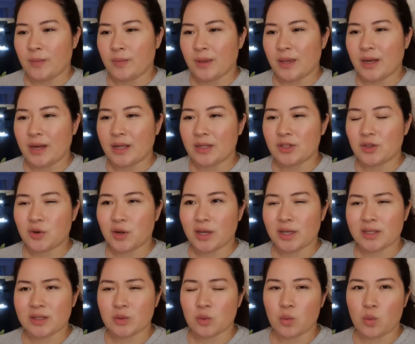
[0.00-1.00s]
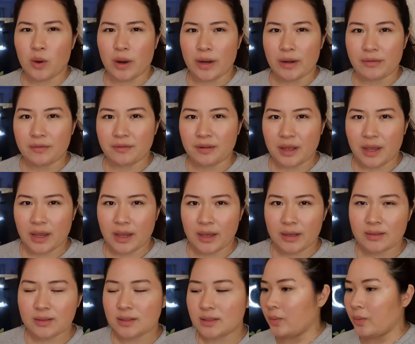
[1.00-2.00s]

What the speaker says: it attracts whiteflies.